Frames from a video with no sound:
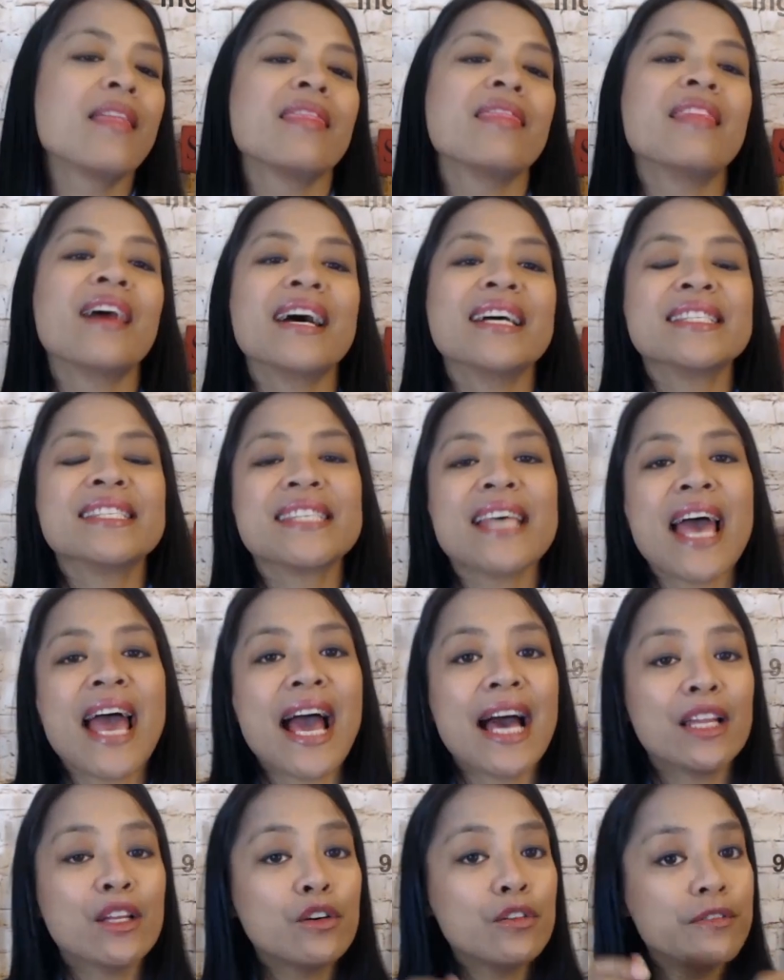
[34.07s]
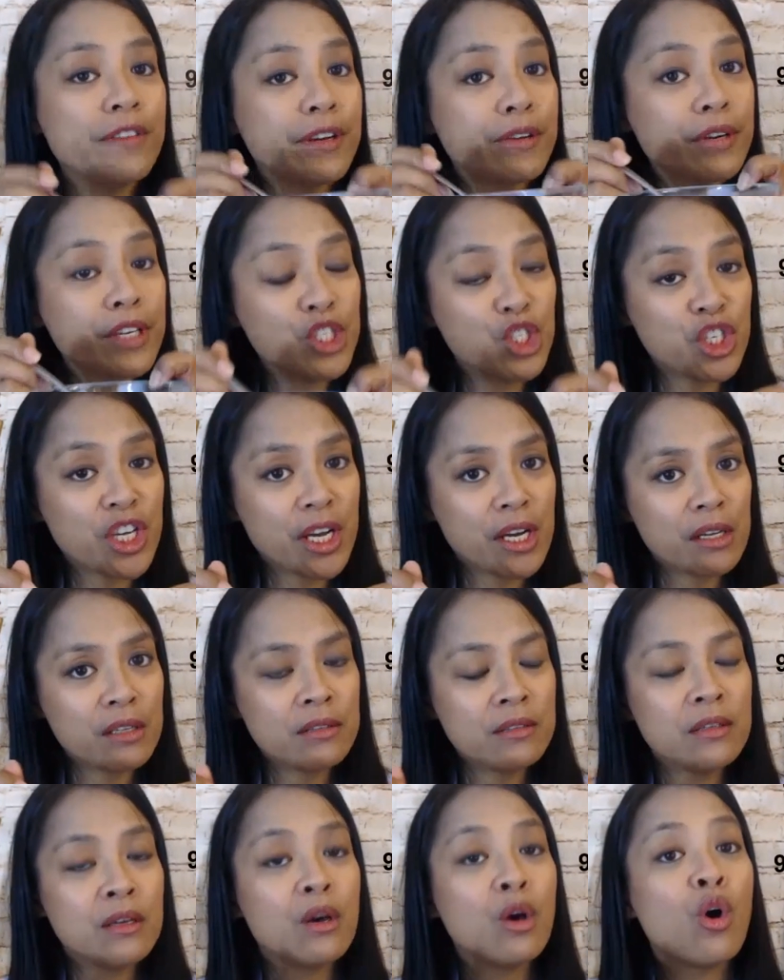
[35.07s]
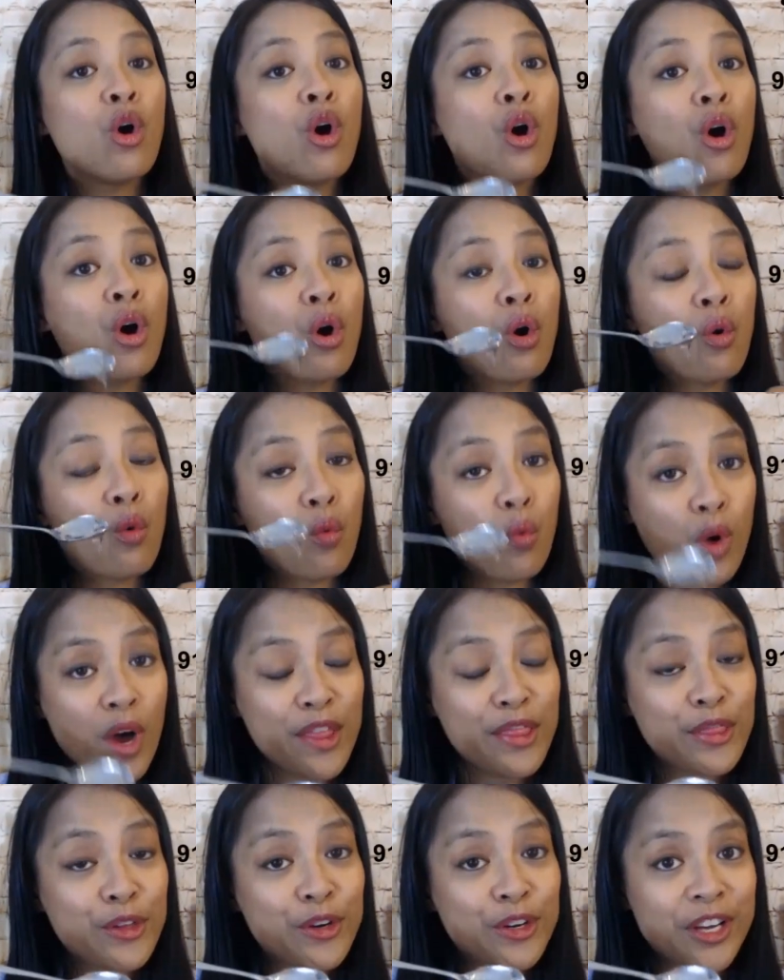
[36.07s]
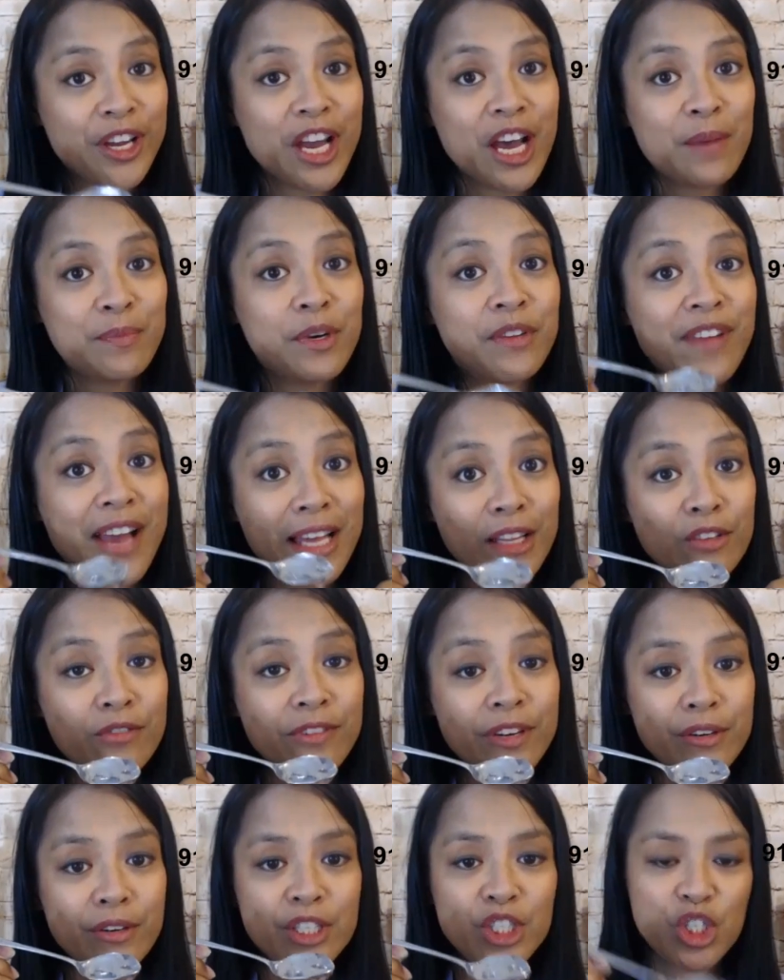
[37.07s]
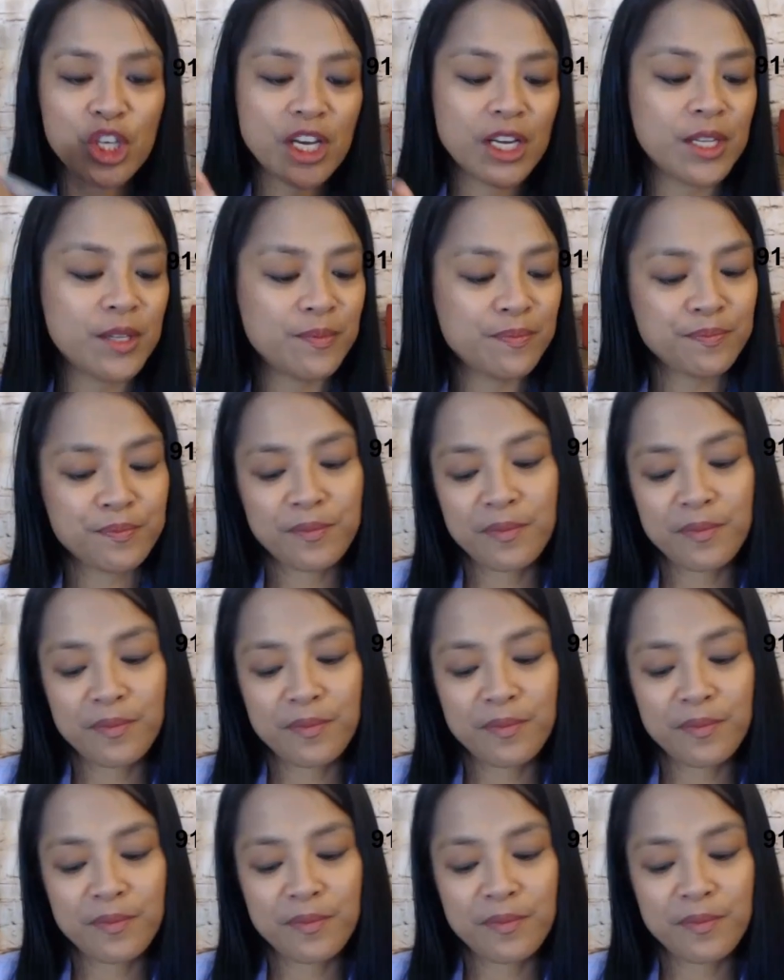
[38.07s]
That's aloe vera gel, 1/3 a cup of aloe vera gel,